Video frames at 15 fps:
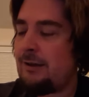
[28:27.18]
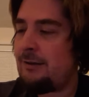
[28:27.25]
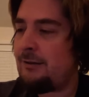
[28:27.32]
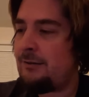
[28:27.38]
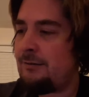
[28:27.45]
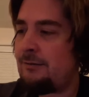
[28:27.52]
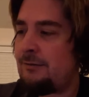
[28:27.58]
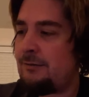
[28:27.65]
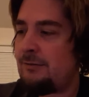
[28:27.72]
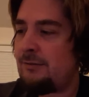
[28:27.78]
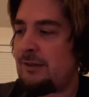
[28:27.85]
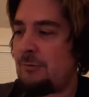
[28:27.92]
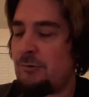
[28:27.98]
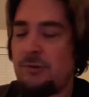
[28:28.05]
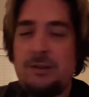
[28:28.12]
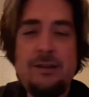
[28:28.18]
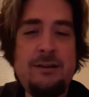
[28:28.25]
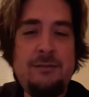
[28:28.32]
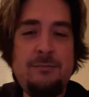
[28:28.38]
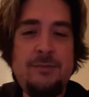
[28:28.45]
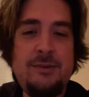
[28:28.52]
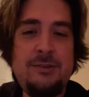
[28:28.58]
and they were
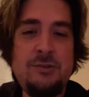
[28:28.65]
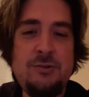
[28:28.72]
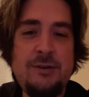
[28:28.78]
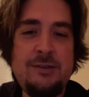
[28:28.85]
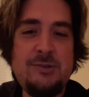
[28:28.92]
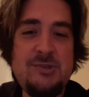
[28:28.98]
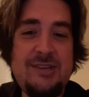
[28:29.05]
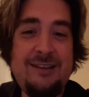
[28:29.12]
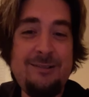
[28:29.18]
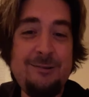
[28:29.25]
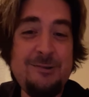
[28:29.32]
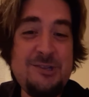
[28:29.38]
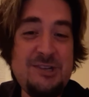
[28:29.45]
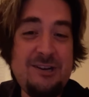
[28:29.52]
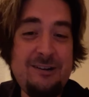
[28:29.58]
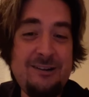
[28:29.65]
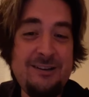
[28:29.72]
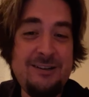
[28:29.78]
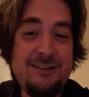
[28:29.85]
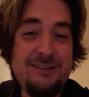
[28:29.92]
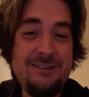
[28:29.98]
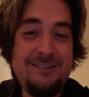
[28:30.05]
letting me drink Sailor
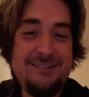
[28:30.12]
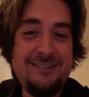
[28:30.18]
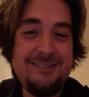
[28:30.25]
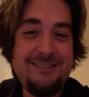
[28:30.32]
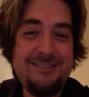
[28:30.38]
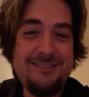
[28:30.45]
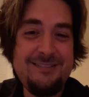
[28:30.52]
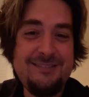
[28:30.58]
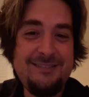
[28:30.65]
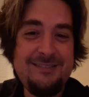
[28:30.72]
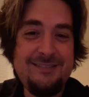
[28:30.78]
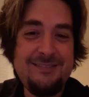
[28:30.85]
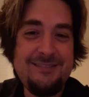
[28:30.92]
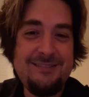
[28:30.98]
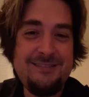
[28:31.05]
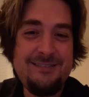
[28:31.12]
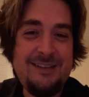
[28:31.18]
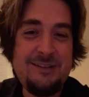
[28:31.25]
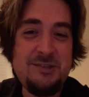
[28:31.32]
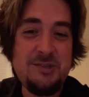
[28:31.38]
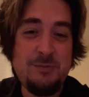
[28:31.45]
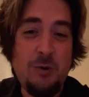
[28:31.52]
Jerry
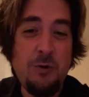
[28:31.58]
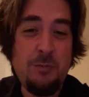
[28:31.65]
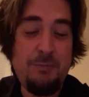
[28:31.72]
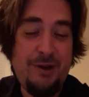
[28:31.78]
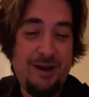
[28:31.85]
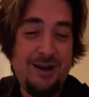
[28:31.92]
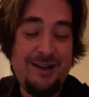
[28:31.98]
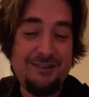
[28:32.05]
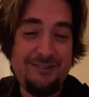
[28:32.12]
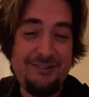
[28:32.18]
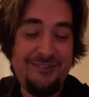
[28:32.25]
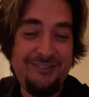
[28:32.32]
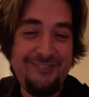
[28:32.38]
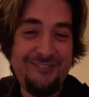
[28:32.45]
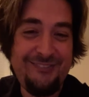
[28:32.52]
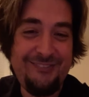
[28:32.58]
and smoke pot